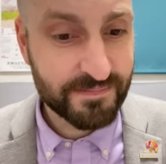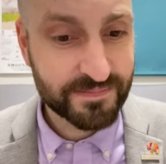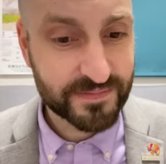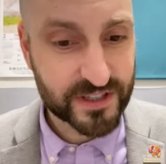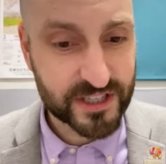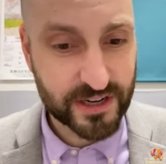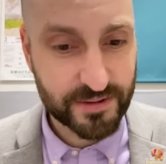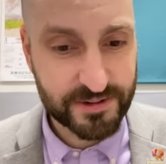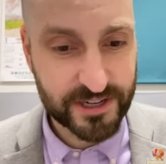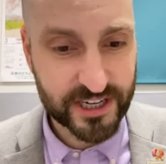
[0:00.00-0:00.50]

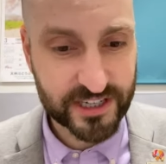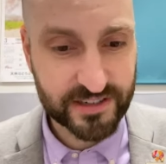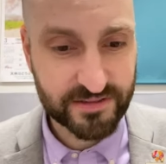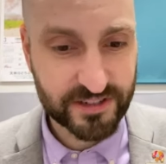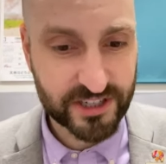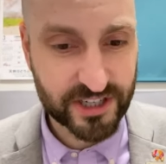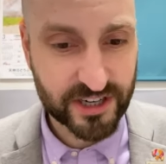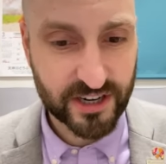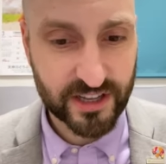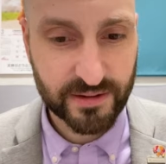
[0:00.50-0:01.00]
subject of
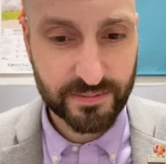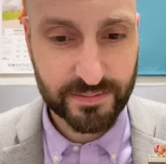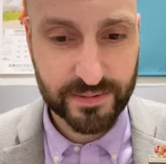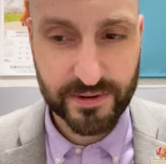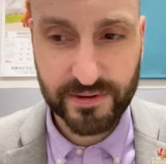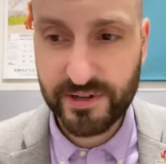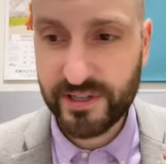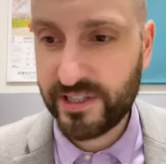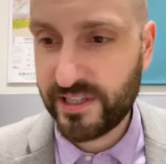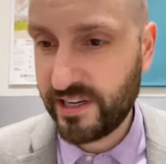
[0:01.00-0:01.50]
Charlotte
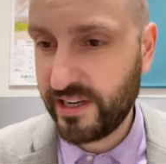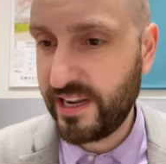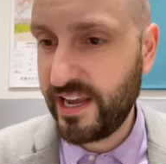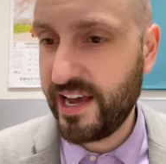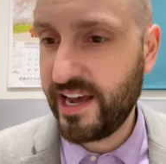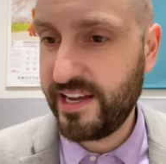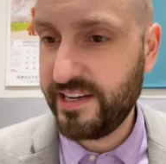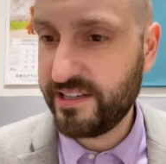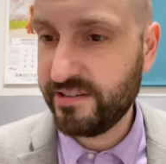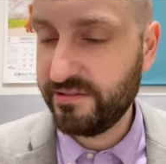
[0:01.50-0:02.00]
Brewer's,
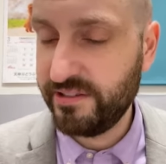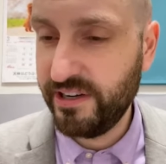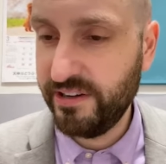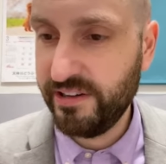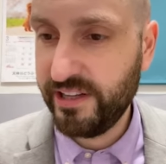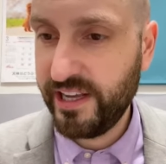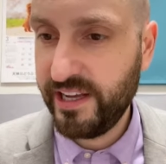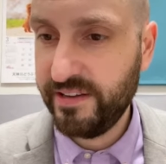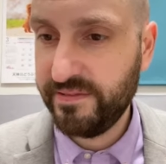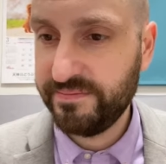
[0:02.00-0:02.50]
yeah, I don't know
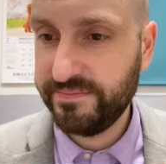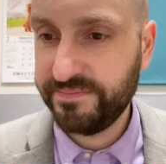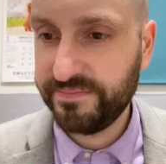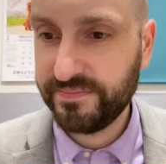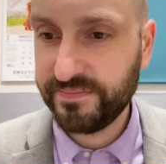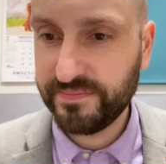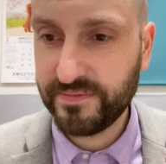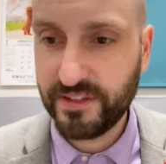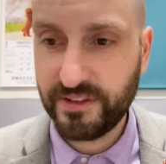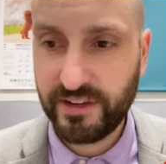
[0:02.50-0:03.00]
that.
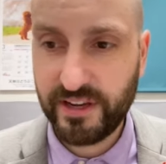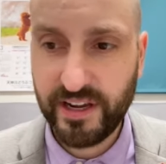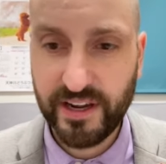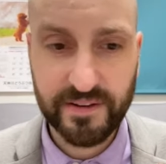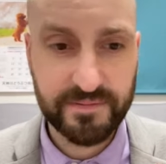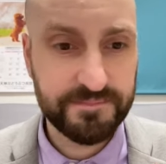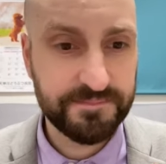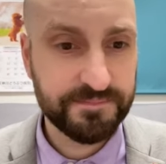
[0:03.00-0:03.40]
Okay.